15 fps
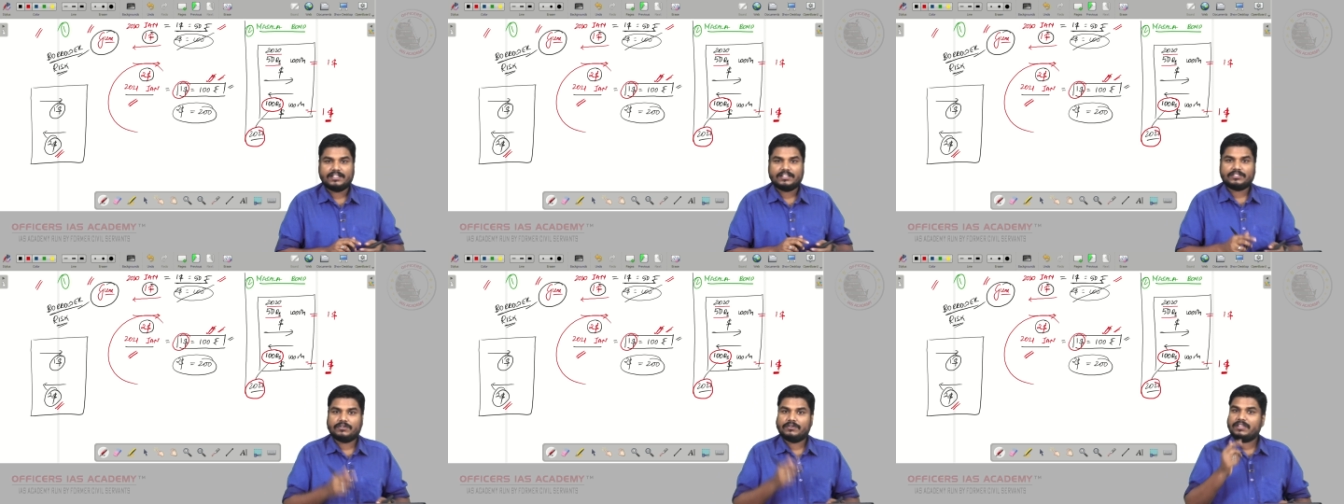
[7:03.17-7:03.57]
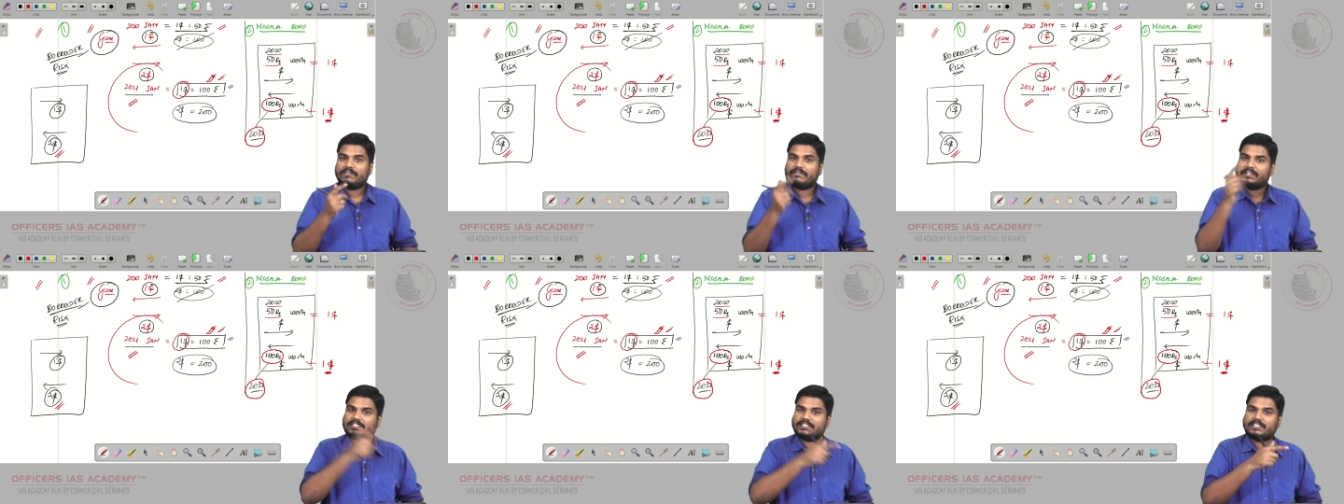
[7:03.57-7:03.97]
So, in the
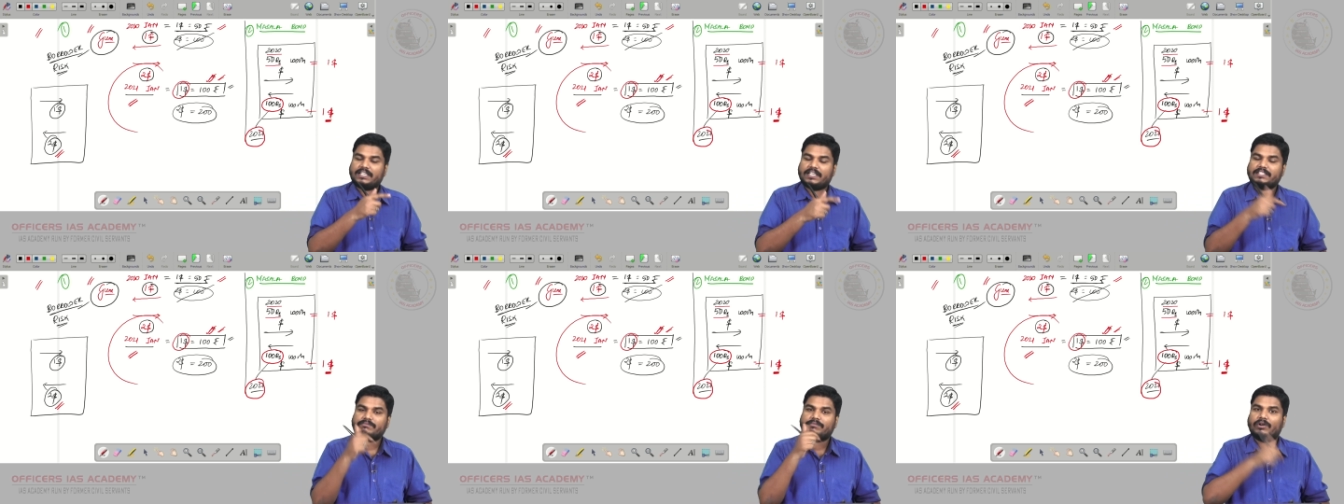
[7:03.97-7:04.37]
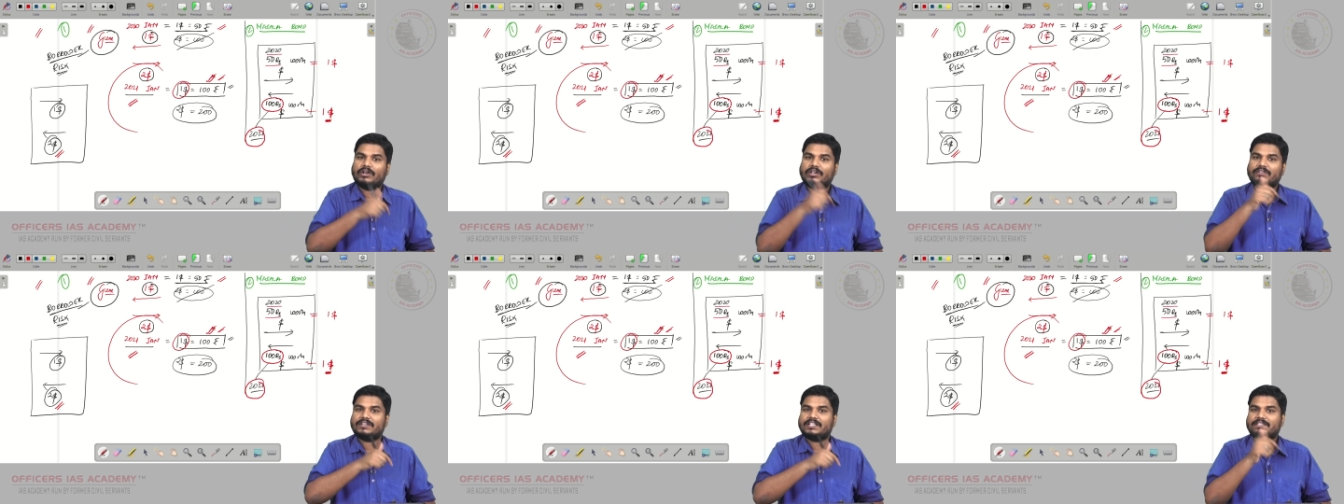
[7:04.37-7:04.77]
first case,
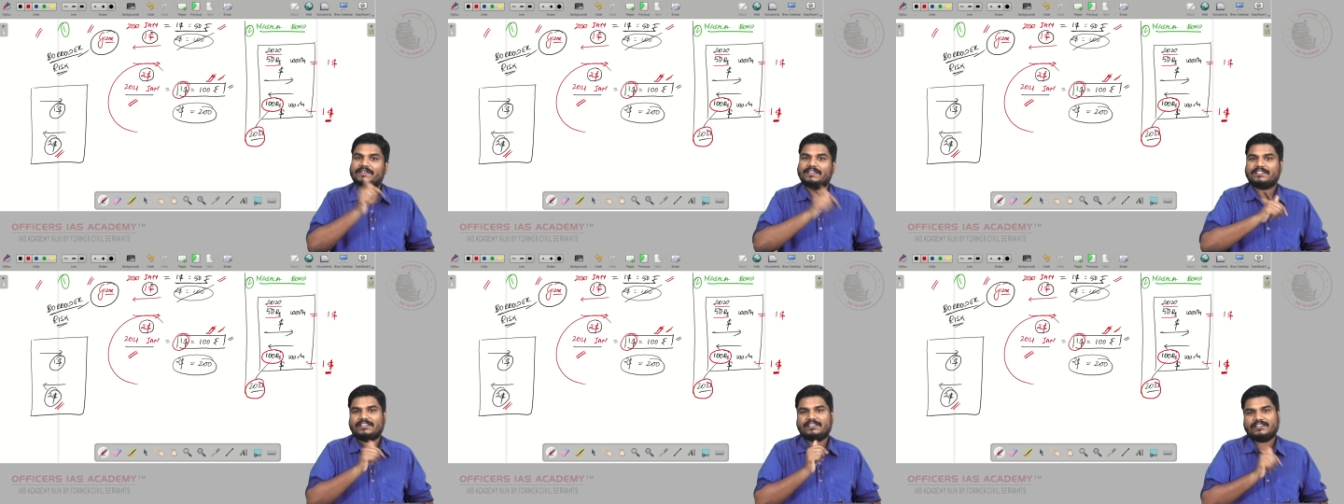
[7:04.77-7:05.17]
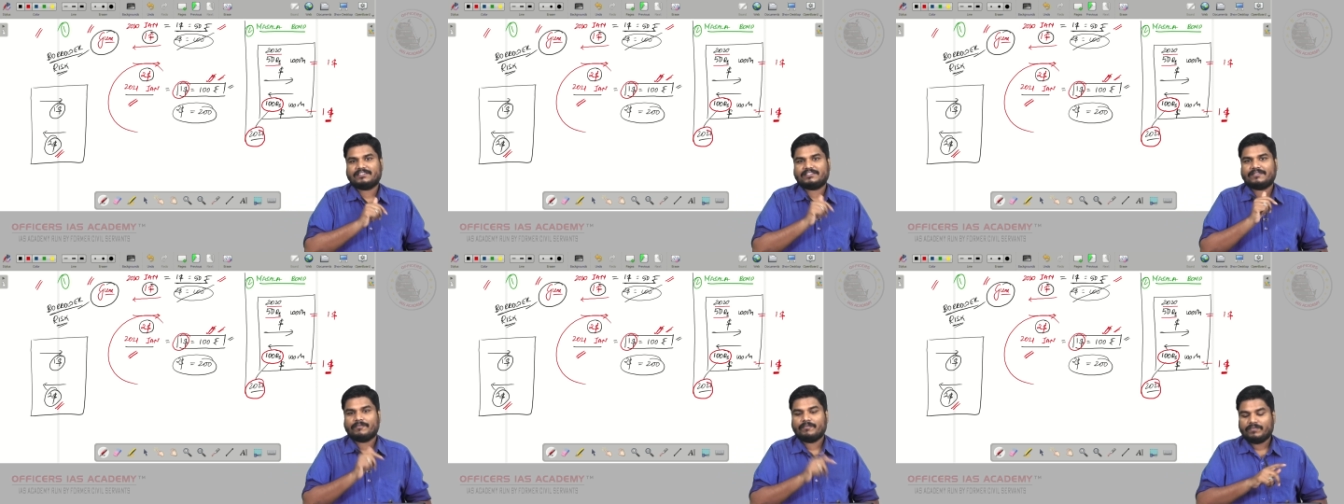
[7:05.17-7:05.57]
borrower is facing a
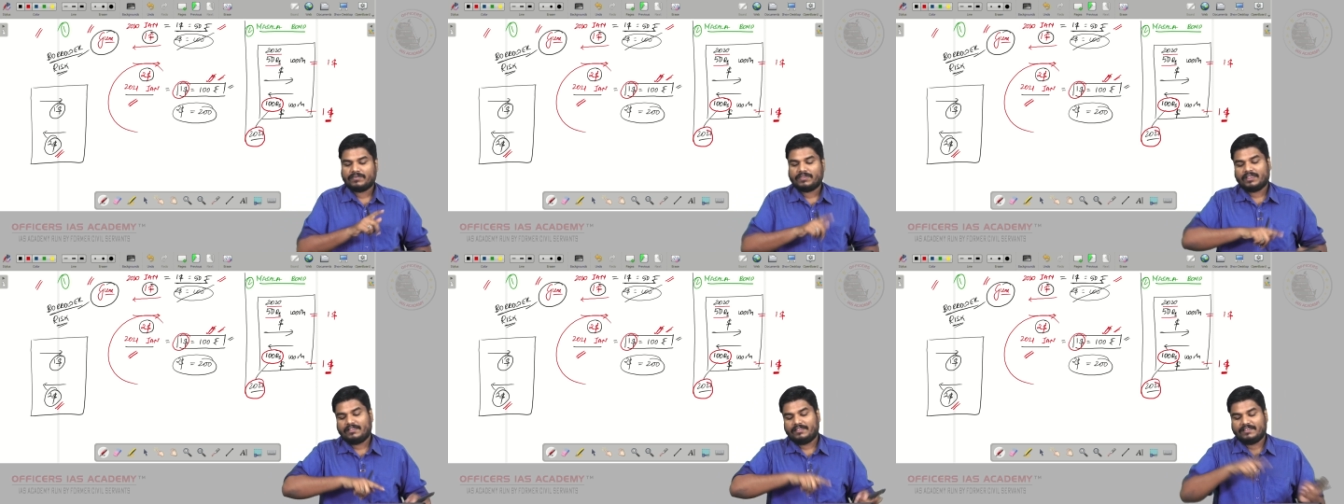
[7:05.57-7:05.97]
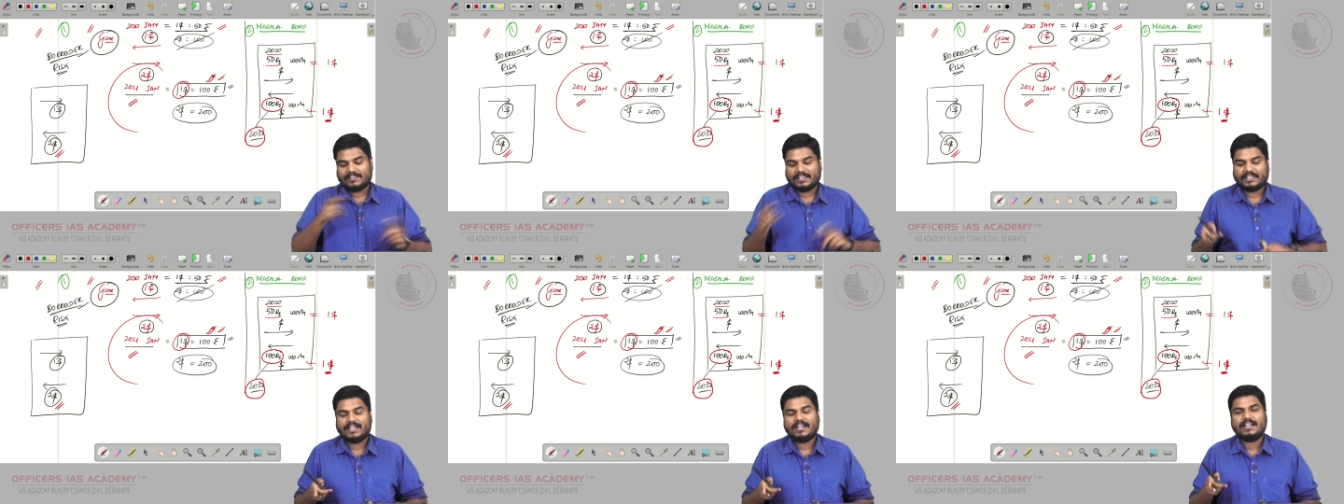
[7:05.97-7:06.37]
risk. In the
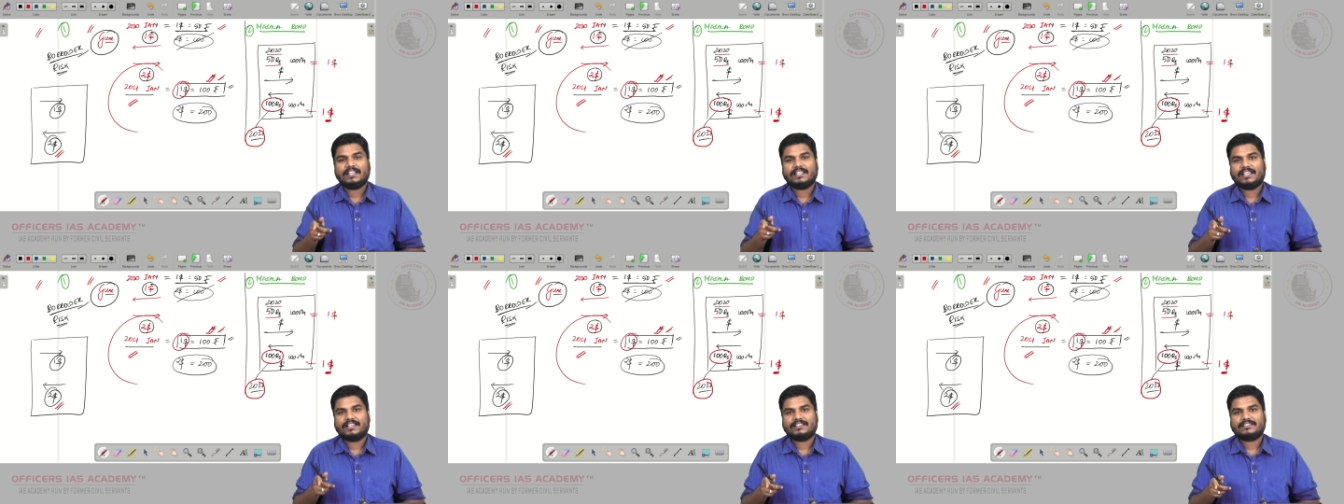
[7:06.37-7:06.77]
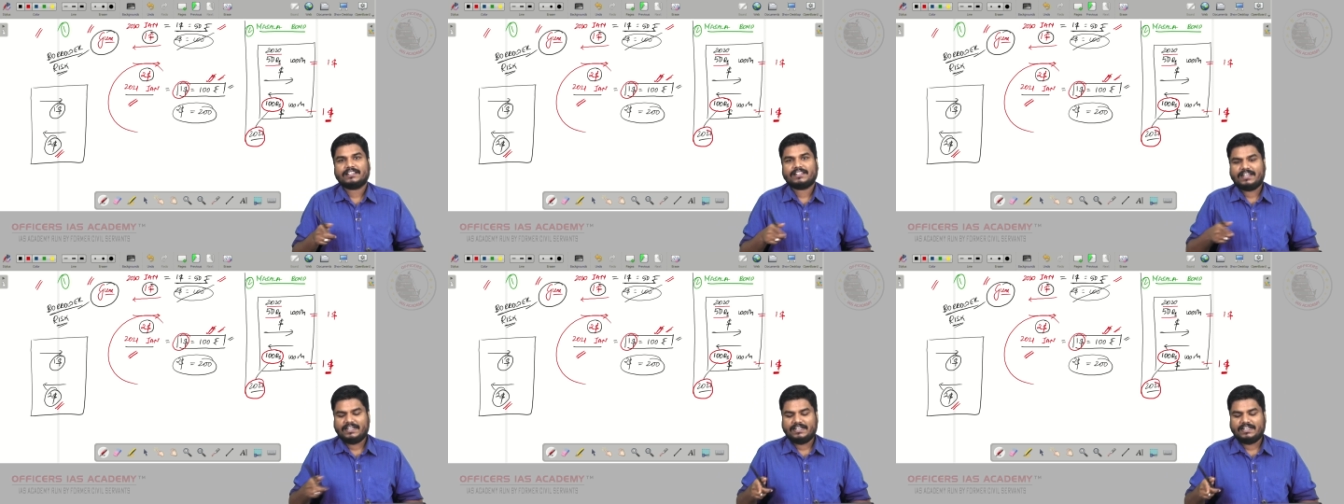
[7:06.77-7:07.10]
second case,